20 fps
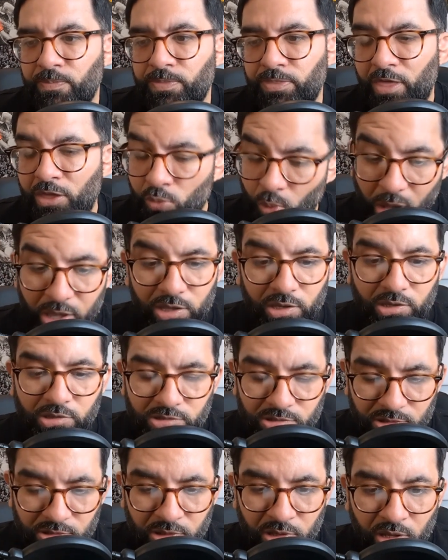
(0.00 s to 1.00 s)
They
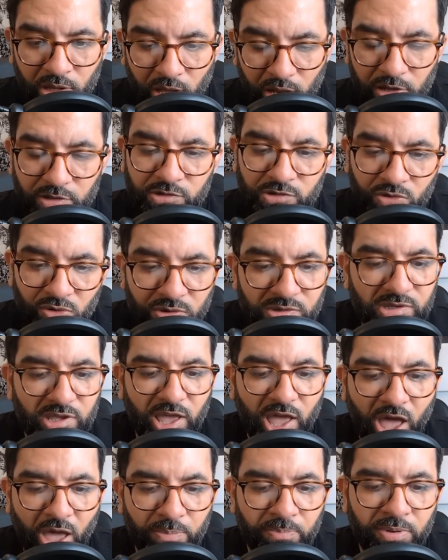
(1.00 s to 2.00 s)
waited, and as soon as it
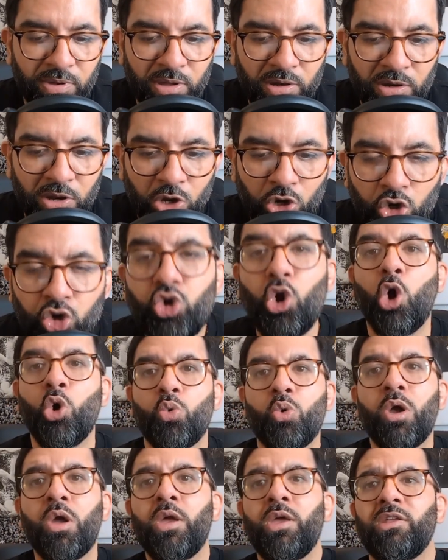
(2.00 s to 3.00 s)
happened,
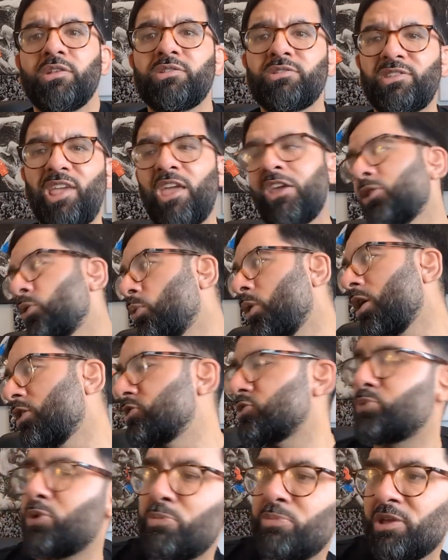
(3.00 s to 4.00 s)
go. Dana White
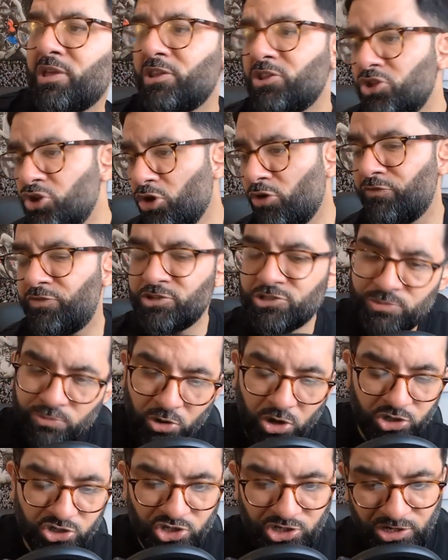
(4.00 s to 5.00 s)
was probably in the office
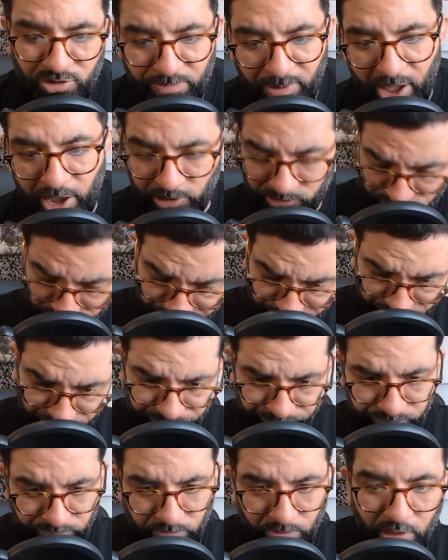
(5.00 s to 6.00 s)
marching about.
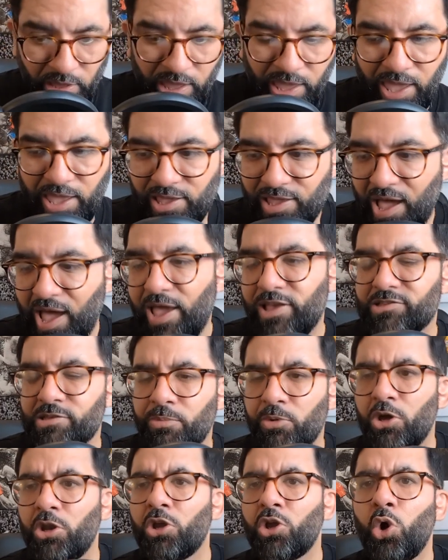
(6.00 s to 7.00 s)
Hey guys,
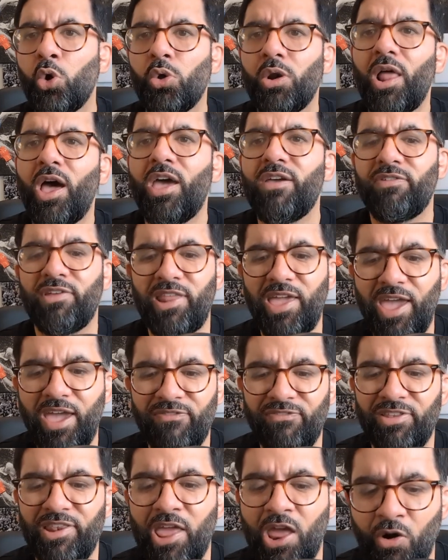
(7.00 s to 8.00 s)
I'm gonna go live in
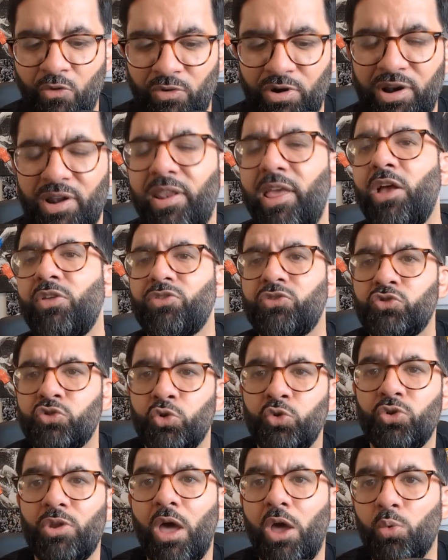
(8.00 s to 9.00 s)
half an hour and announce
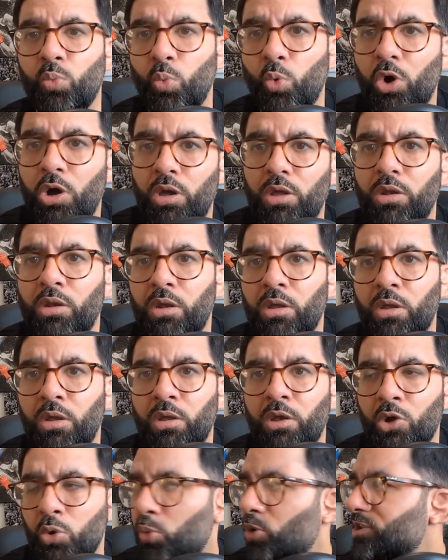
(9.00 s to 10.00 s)
291.
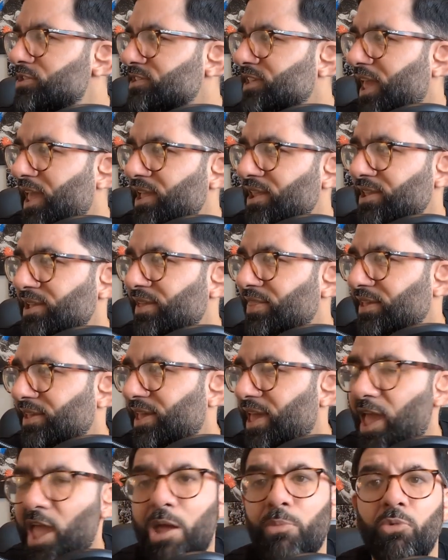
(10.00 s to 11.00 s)
Where's Katie and the
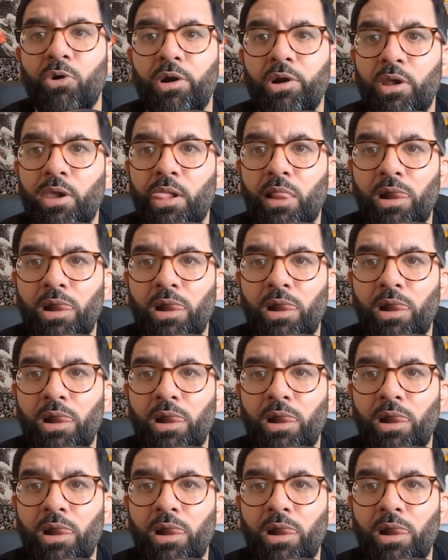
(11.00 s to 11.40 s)
camera?